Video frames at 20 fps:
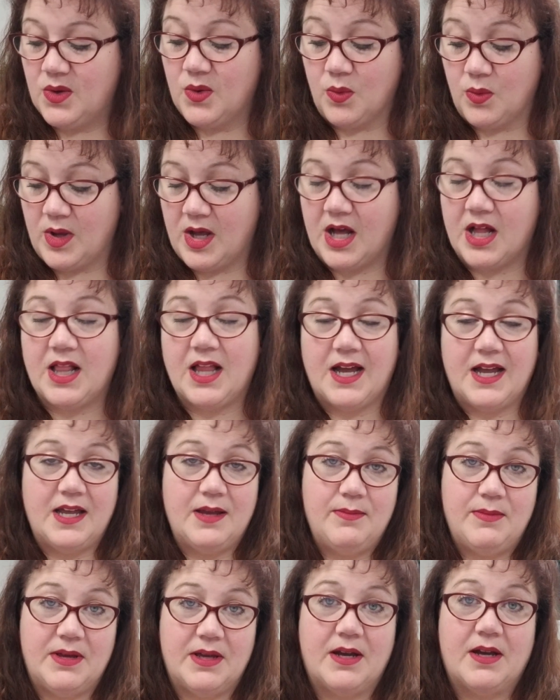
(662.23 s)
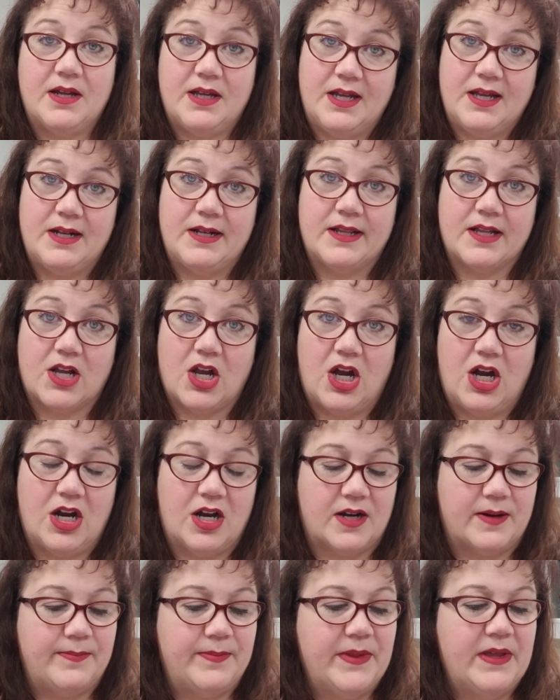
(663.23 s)
while I am in the
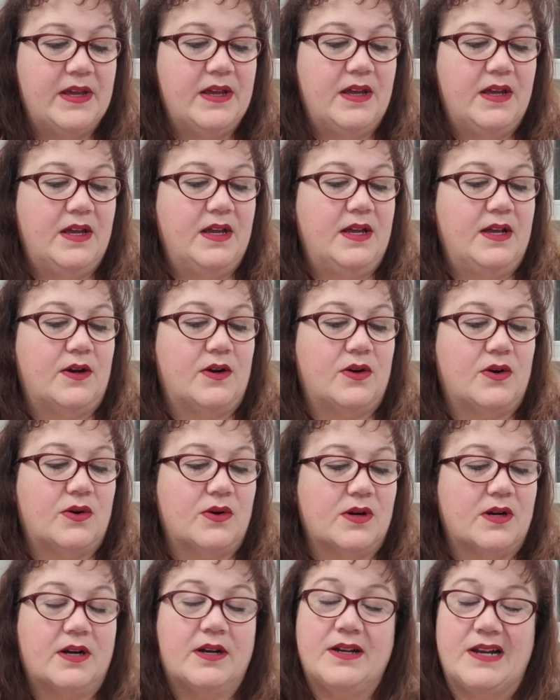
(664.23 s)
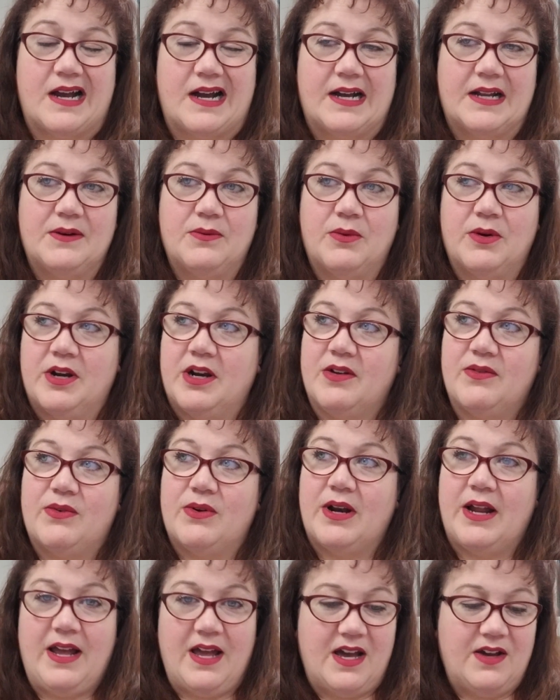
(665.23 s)
car or not
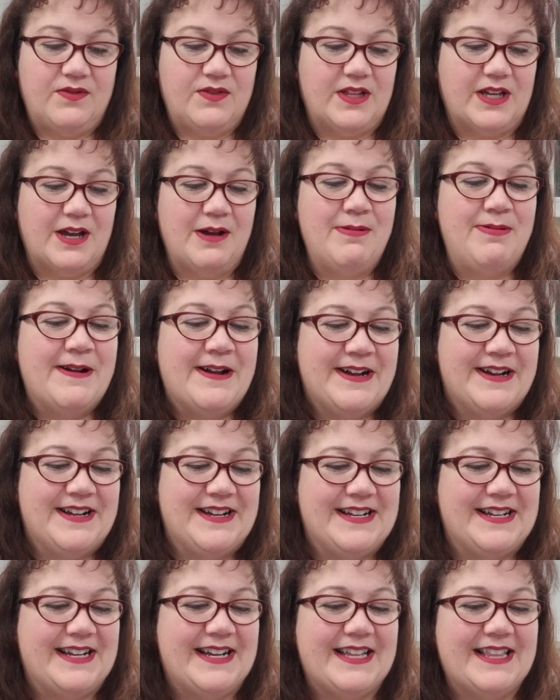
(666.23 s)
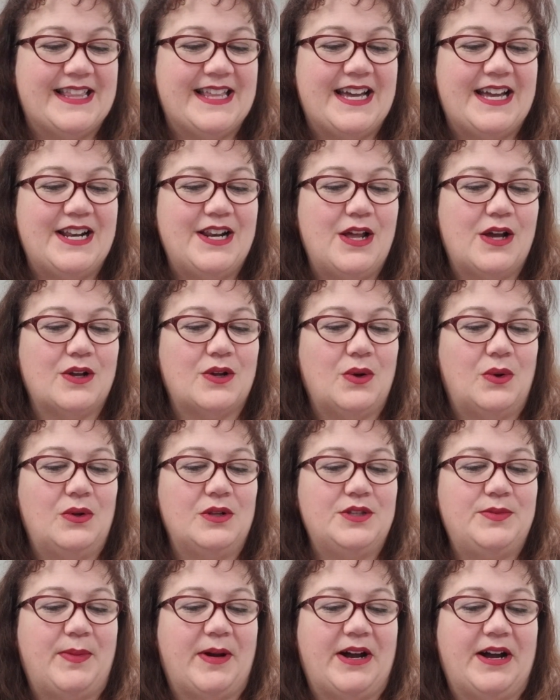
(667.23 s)
wherever I have them. Then
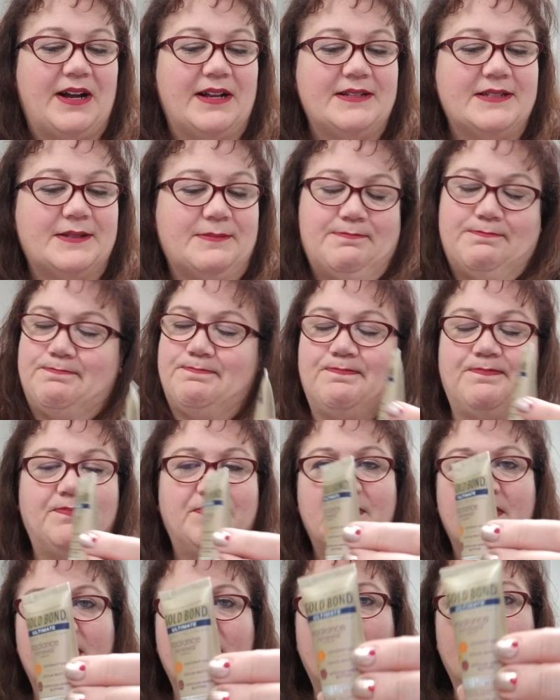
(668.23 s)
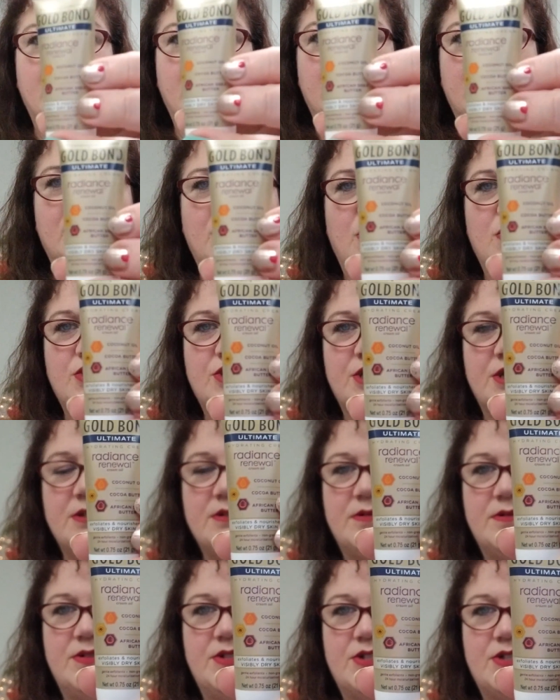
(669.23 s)
Gold Bond
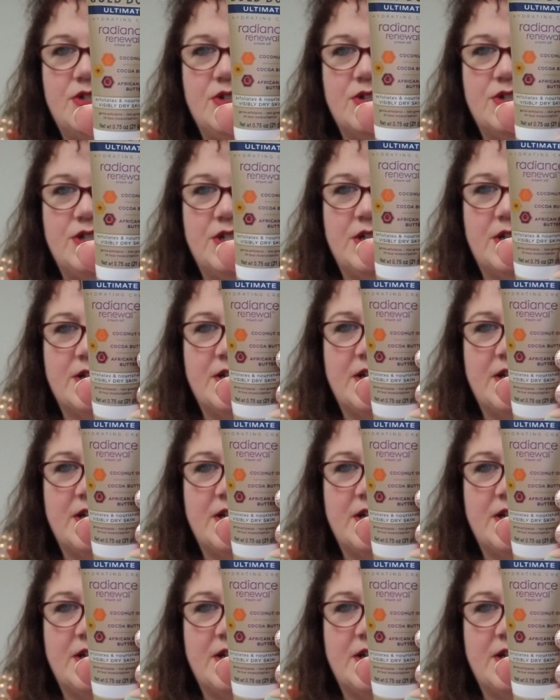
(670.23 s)
lotion, just your, a